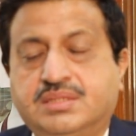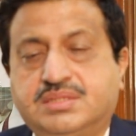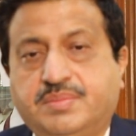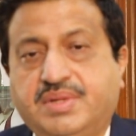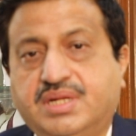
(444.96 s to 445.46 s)

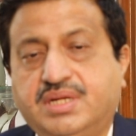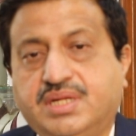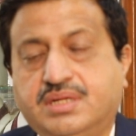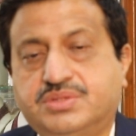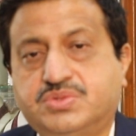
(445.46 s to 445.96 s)

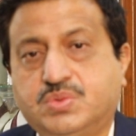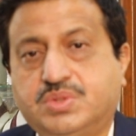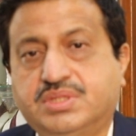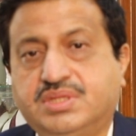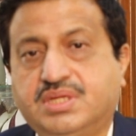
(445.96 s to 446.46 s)
Similarly, in
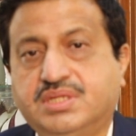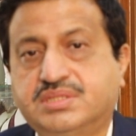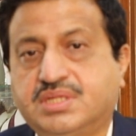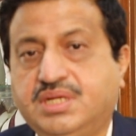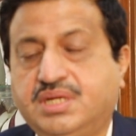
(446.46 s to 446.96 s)
Surat there
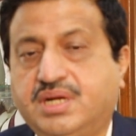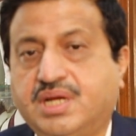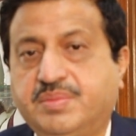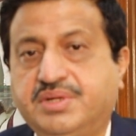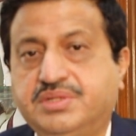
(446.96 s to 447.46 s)
is Indian
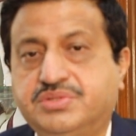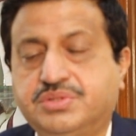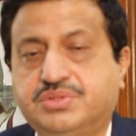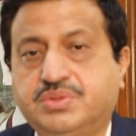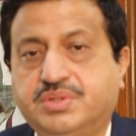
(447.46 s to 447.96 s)
Diamond
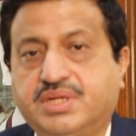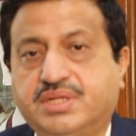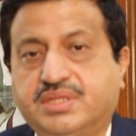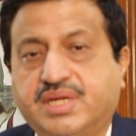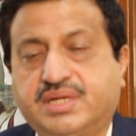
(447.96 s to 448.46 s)
Institute
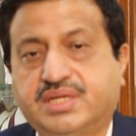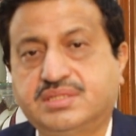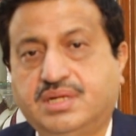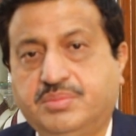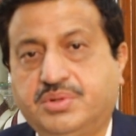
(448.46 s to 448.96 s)
and that
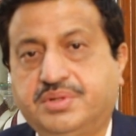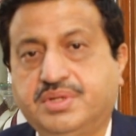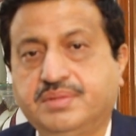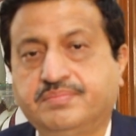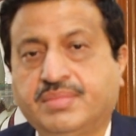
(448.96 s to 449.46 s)
has a
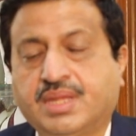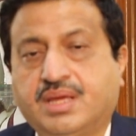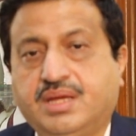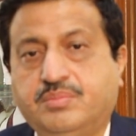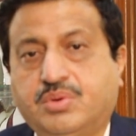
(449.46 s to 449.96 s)
laboratory.
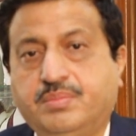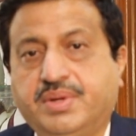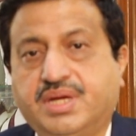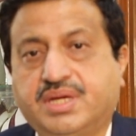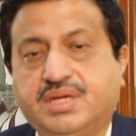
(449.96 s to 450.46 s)
In
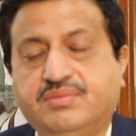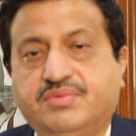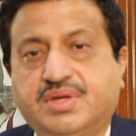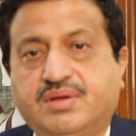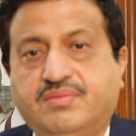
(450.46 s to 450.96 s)
Bombay again
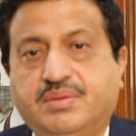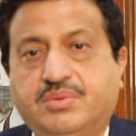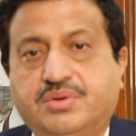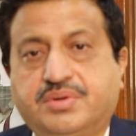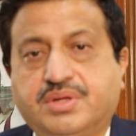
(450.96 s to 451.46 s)
we have
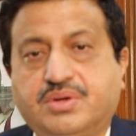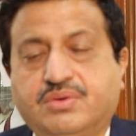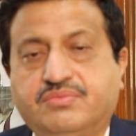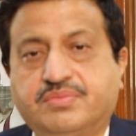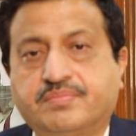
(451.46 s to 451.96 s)
laboratory
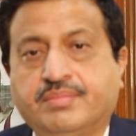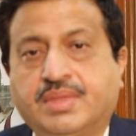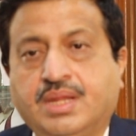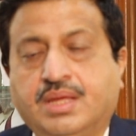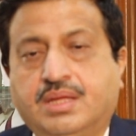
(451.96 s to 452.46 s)
of
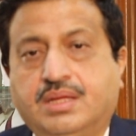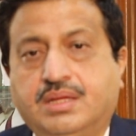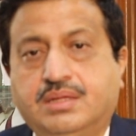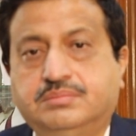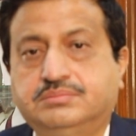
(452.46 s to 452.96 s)

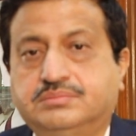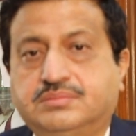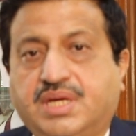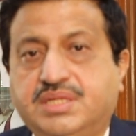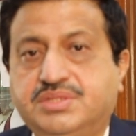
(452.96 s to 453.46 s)
uh,
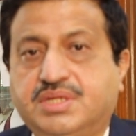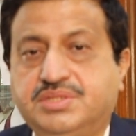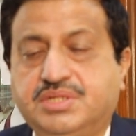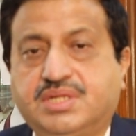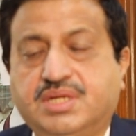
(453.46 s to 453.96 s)
IGA
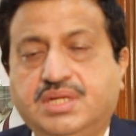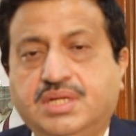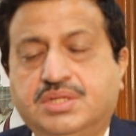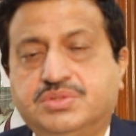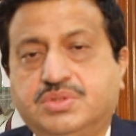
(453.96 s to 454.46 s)

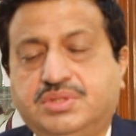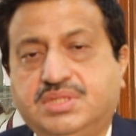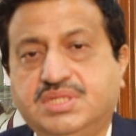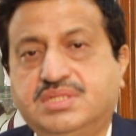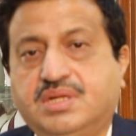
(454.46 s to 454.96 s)
GTL. So
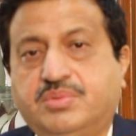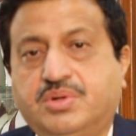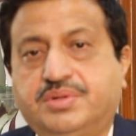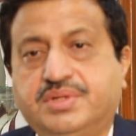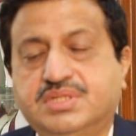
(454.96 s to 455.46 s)
these
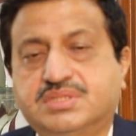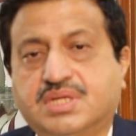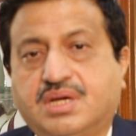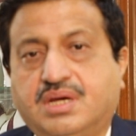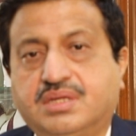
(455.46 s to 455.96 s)
laboratories
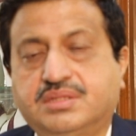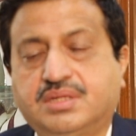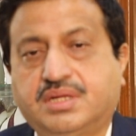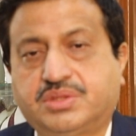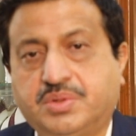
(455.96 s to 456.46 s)
are
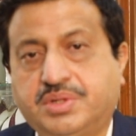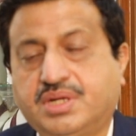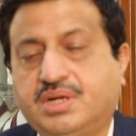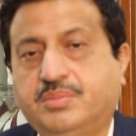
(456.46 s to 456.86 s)
authentic